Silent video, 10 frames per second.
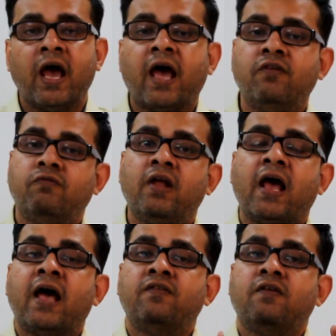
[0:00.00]
as well
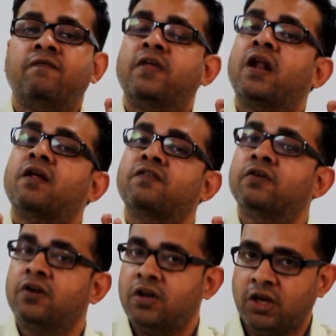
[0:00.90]
as if there are
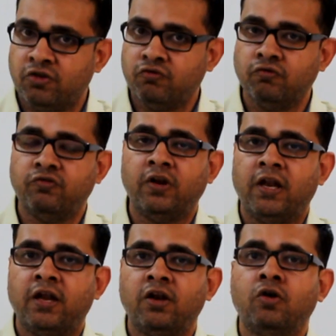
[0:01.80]
certain issues
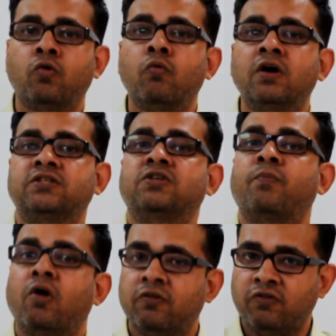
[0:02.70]
related towards the
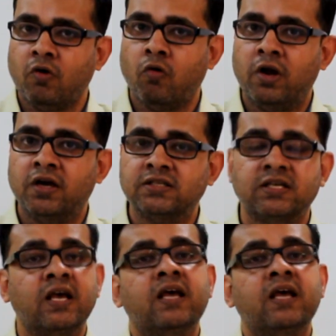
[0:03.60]
policy holders,